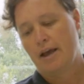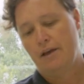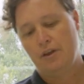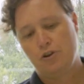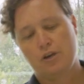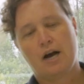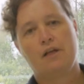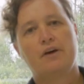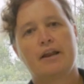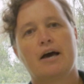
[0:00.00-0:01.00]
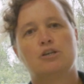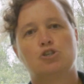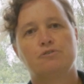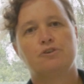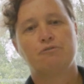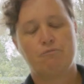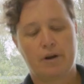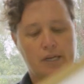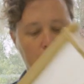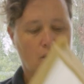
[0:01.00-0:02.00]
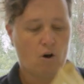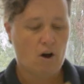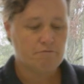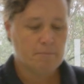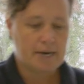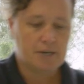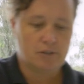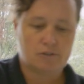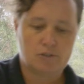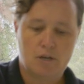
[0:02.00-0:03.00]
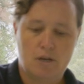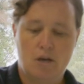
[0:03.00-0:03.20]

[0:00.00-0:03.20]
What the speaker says: and then you cut that out during your regular hive maintenance,